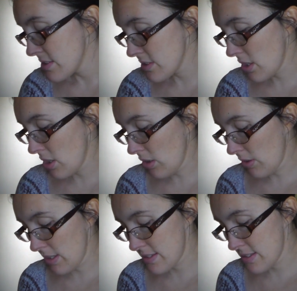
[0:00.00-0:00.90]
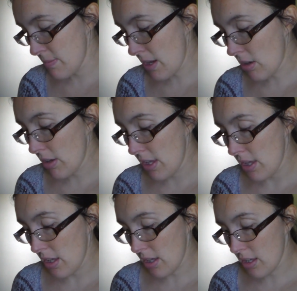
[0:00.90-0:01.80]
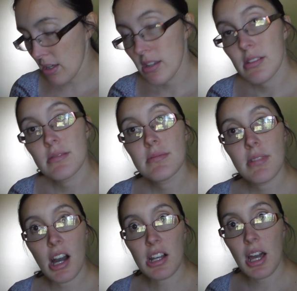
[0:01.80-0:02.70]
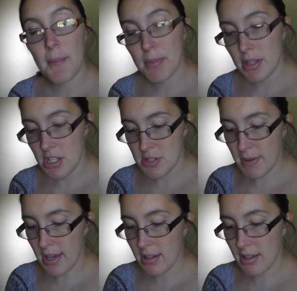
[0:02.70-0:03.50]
So it's about a cup each